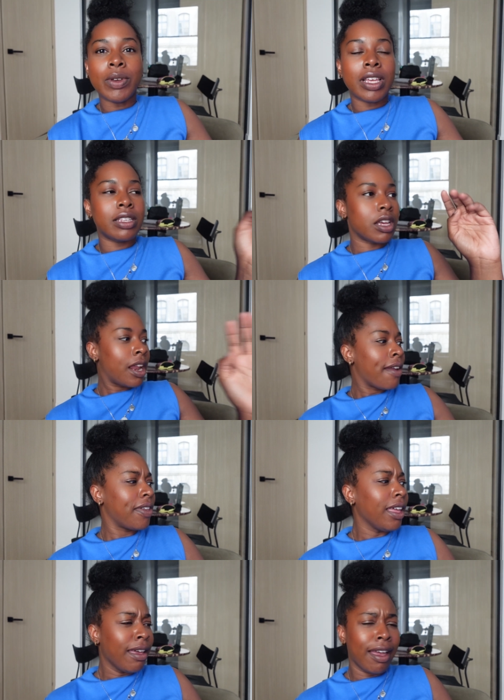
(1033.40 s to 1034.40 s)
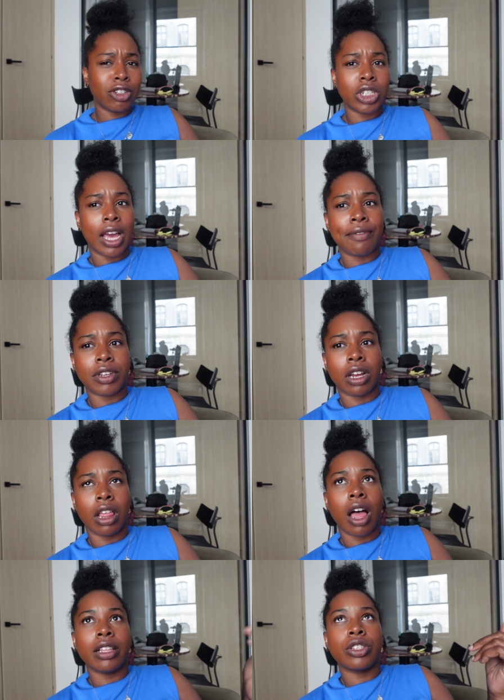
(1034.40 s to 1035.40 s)
croissant, I feel like I actually have done a
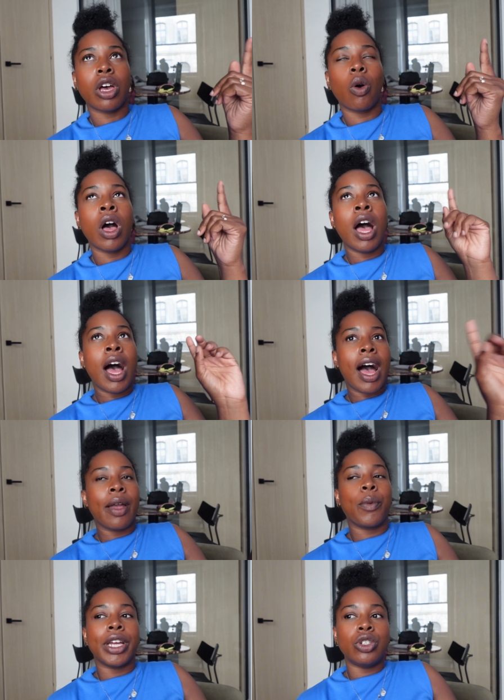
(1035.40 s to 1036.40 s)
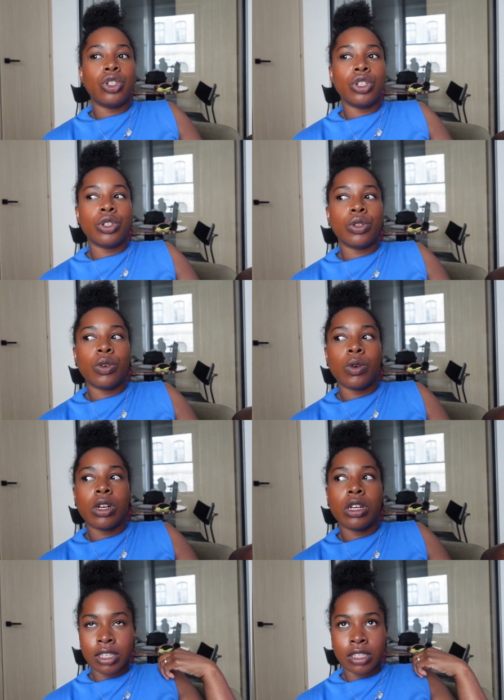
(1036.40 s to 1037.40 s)
lot. So I went
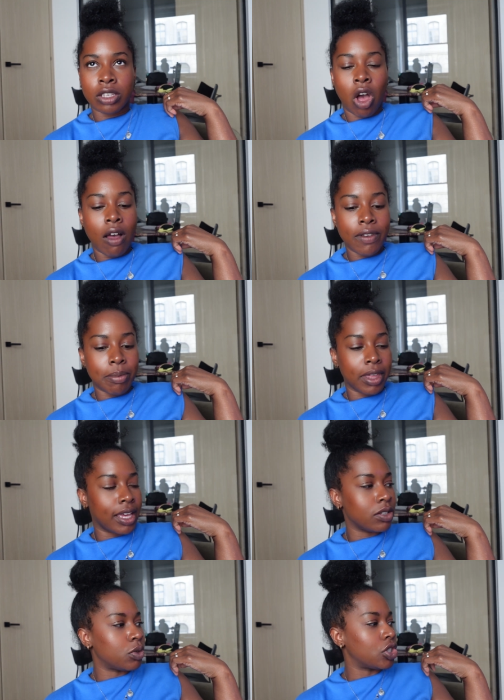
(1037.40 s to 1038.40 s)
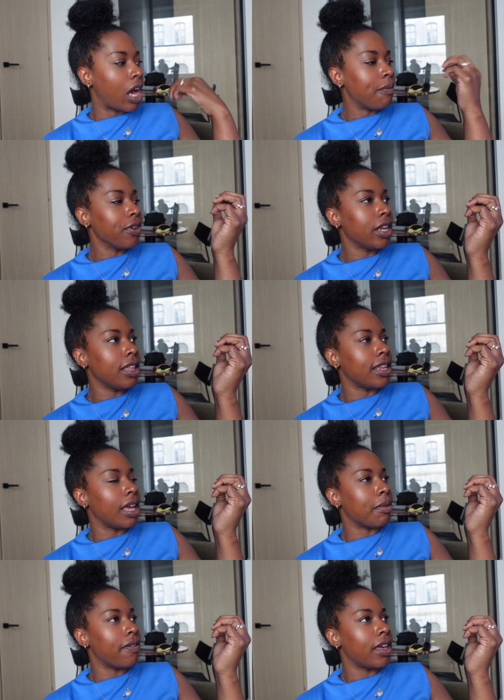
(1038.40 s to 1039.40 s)
to this coffee place, which now I'm forgetting the
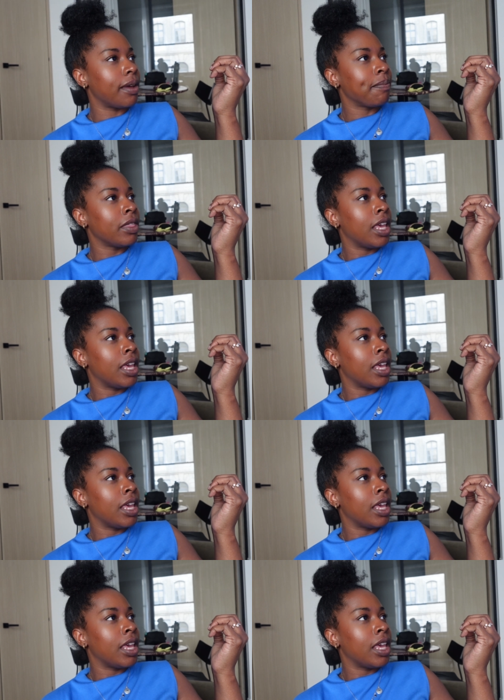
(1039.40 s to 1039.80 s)
name of it.